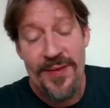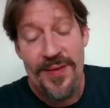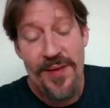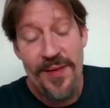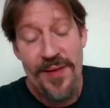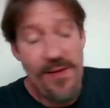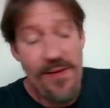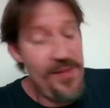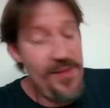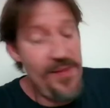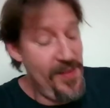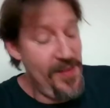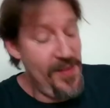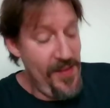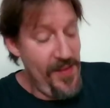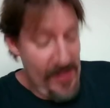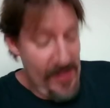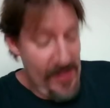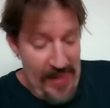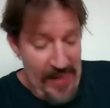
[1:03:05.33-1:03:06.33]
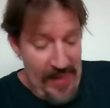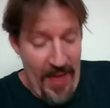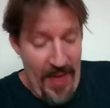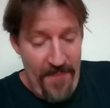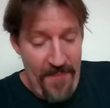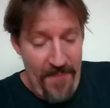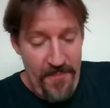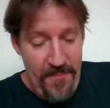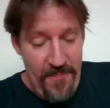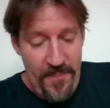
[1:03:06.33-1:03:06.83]
MEPs actually,
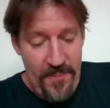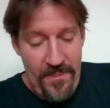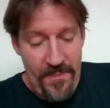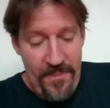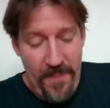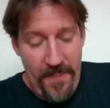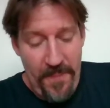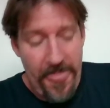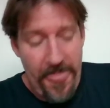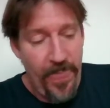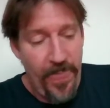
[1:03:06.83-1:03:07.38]
among other people.